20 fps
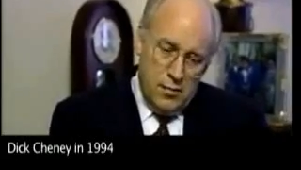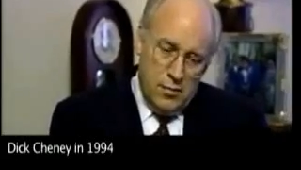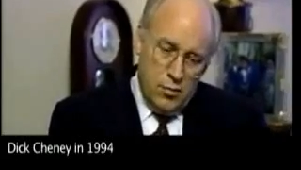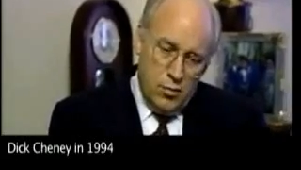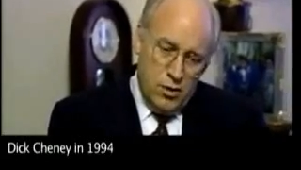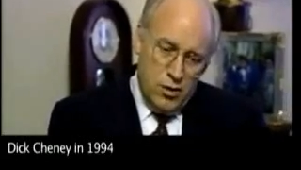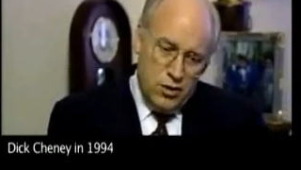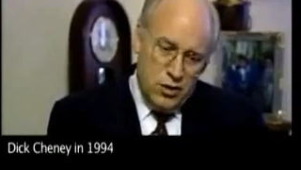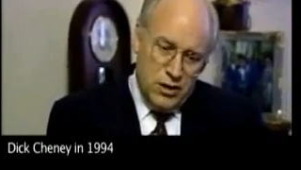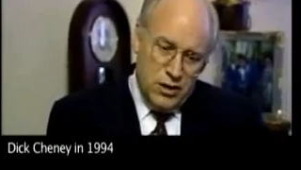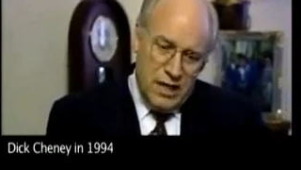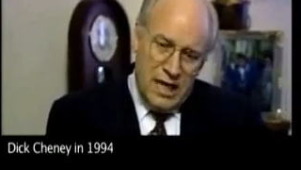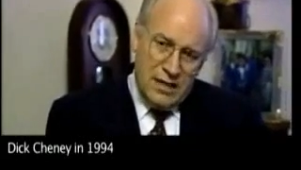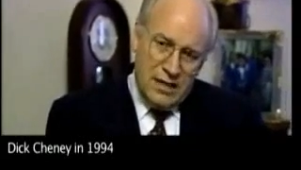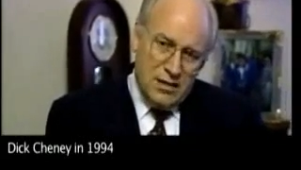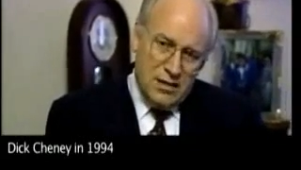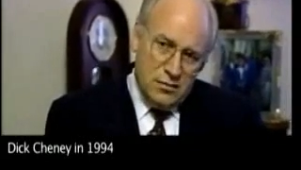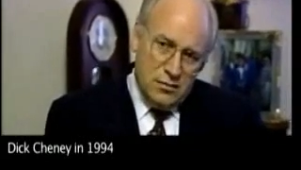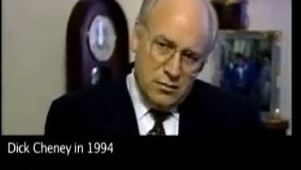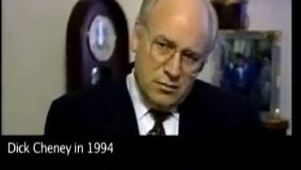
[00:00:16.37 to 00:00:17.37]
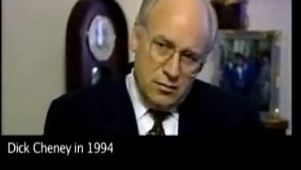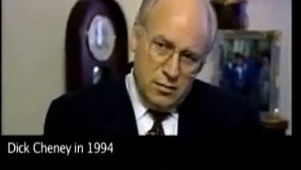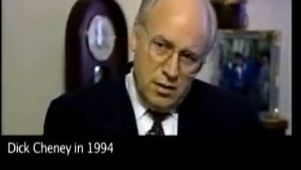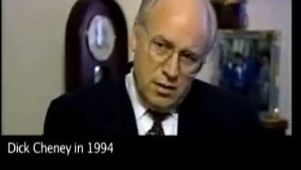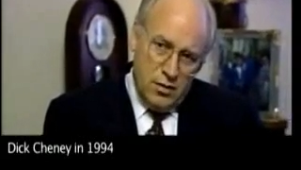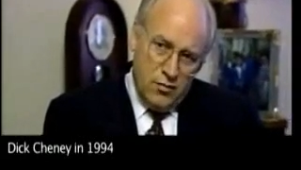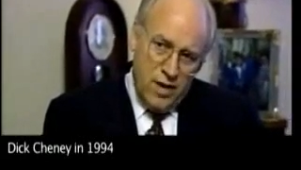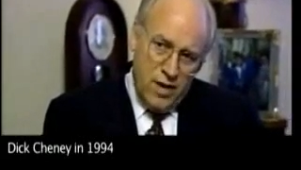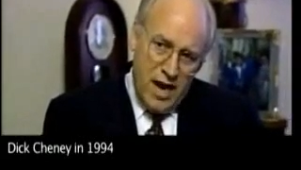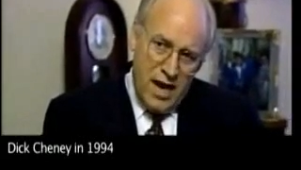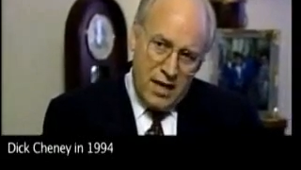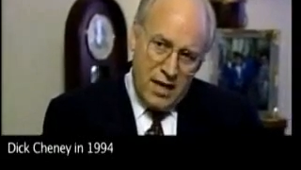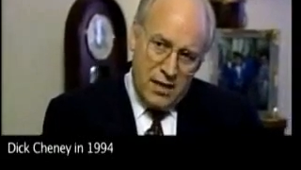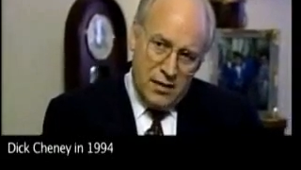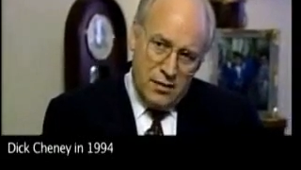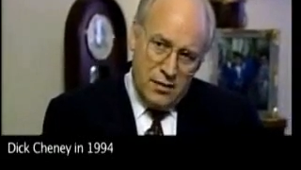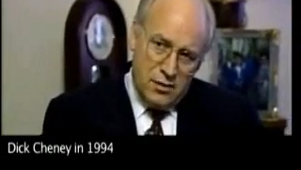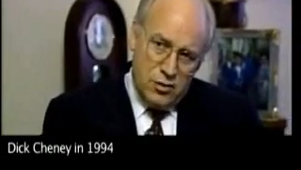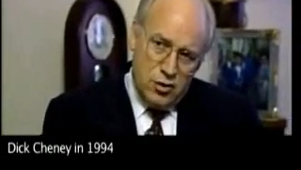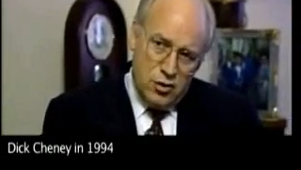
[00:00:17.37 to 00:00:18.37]
Once you got to Iraq
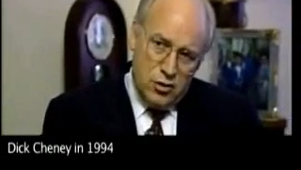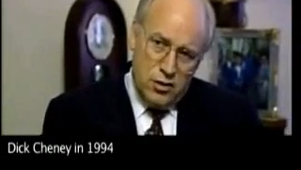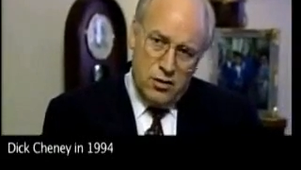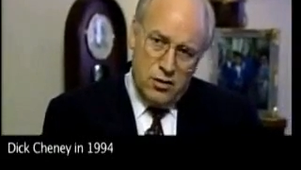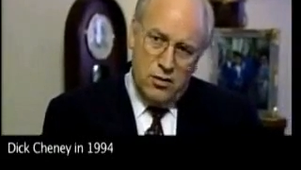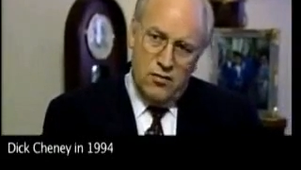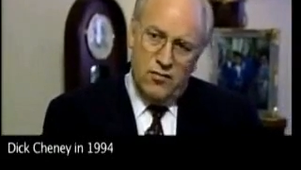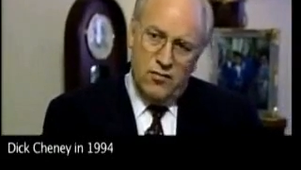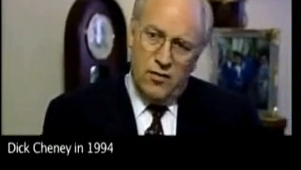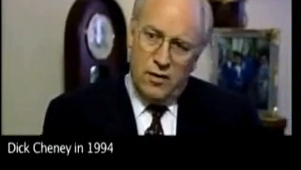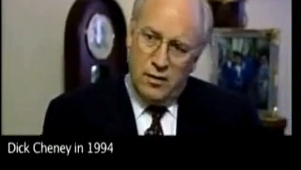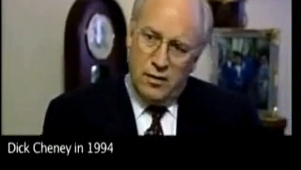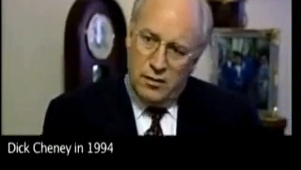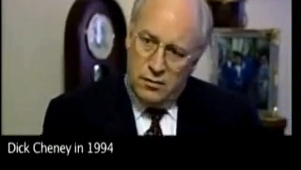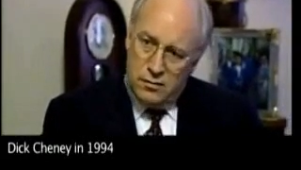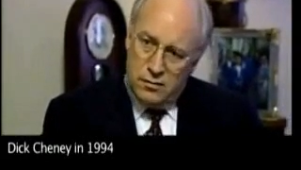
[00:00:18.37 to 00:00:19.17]
and took it over